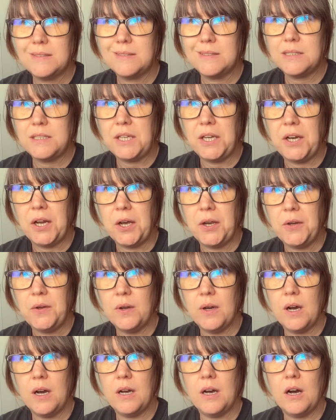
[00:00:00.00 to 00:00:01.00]
you know,
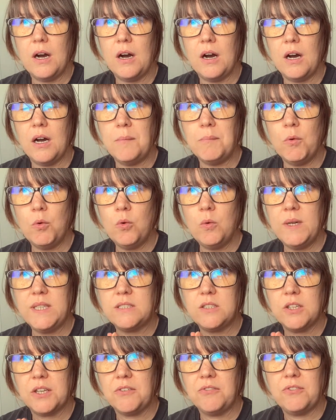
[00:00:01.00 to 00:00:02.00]
I'm always
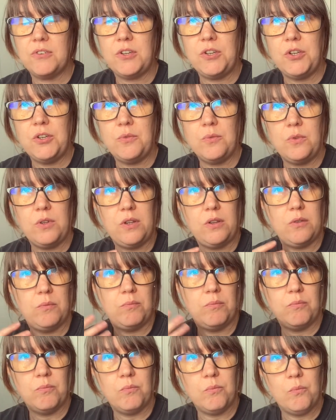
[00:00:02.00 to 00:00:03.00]
looking
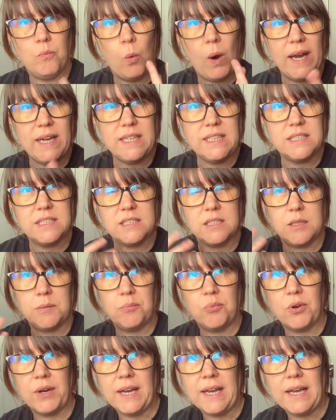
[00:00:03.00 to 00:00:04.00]
for ways to
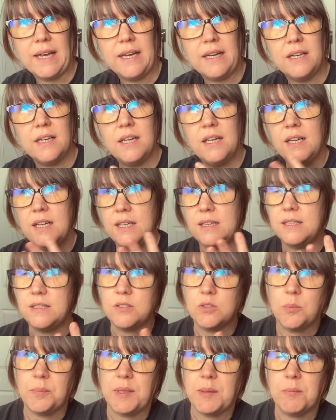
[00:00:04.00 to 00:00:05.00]
bring in a
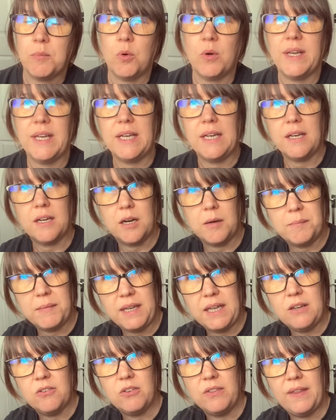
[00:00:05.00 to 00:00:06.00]
little bit more income
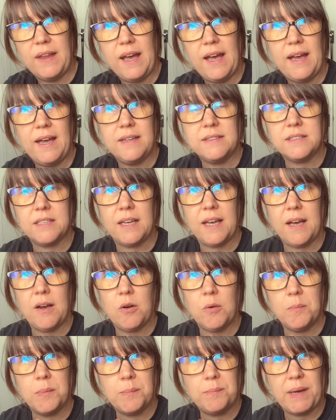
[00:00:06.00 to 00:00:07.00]
here and there to
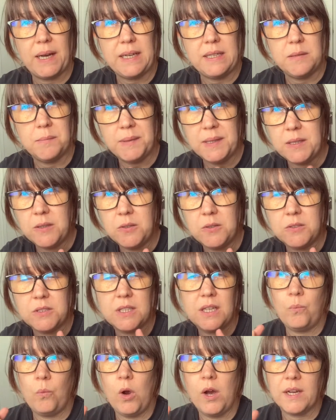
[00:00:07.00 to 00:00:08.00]
help pay the bills,
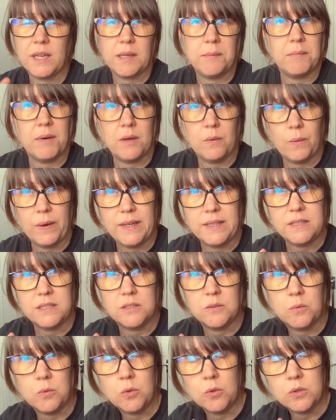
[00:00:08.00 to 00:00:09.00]
working my way
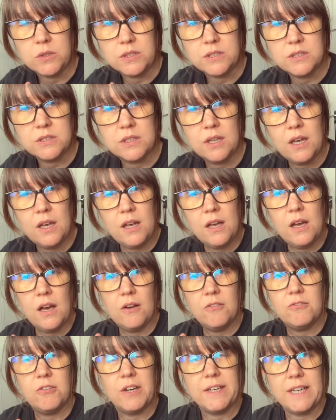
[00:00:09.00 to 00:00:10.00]
towards
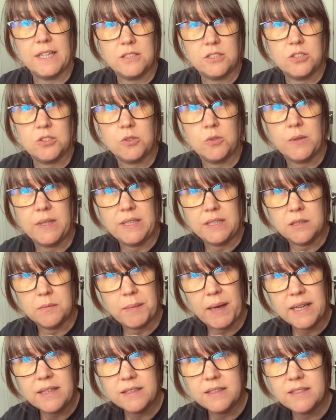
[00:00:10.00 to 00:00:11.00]
financial
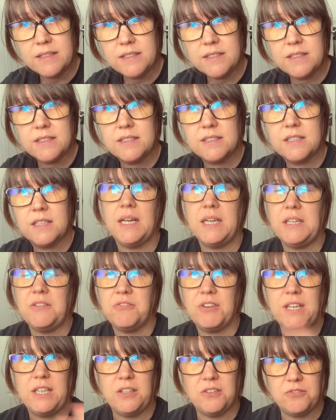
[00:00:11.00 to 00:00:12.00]
independence. And if
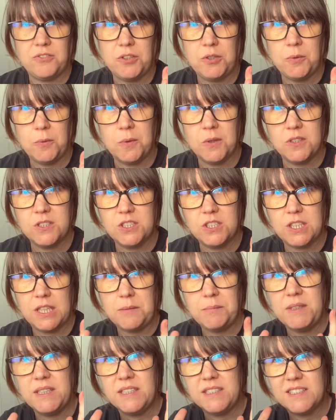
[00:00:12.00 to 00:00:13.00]
any of you watch
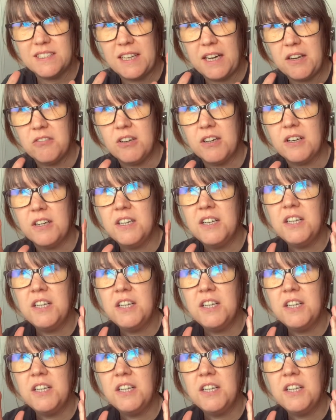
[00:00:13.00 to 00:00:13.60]
Jamie and Sarah,